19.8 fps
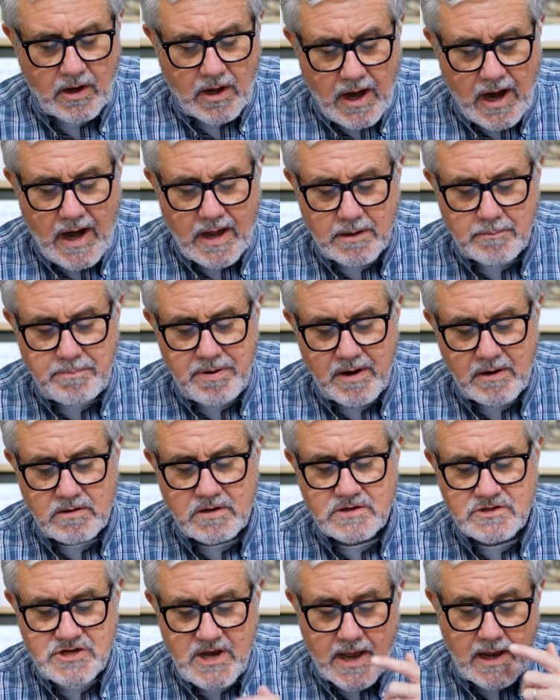God appeared
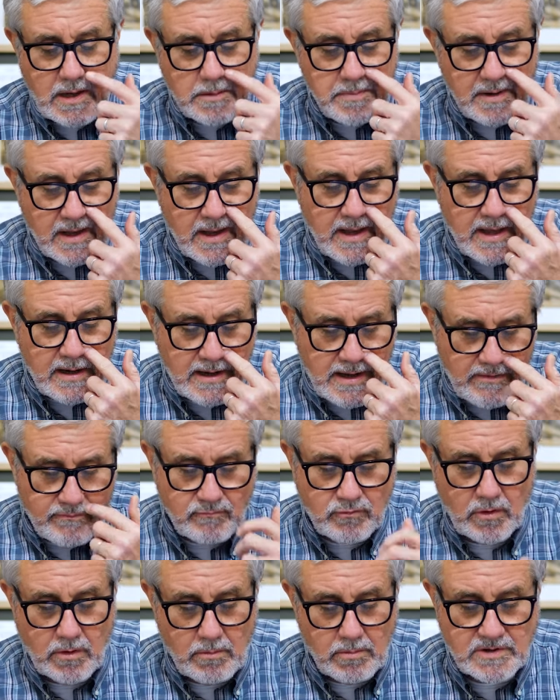to Jacob again
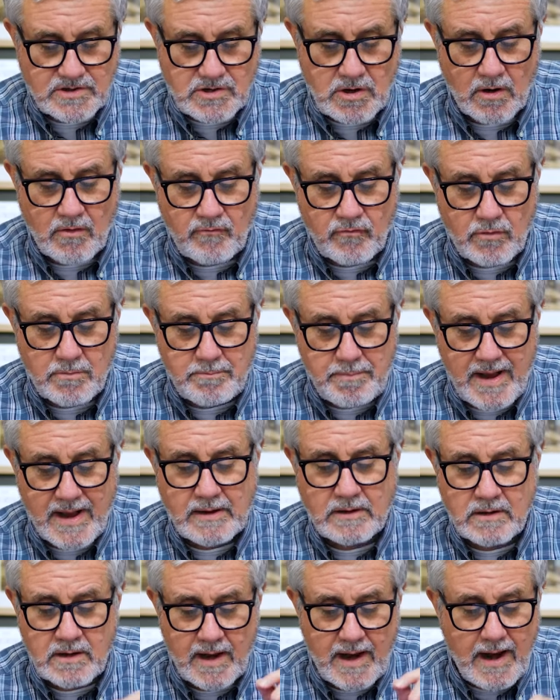after he returned from
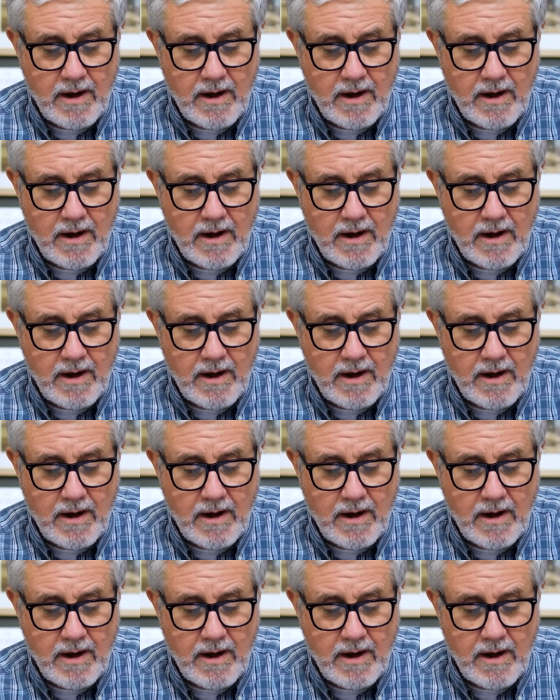Padan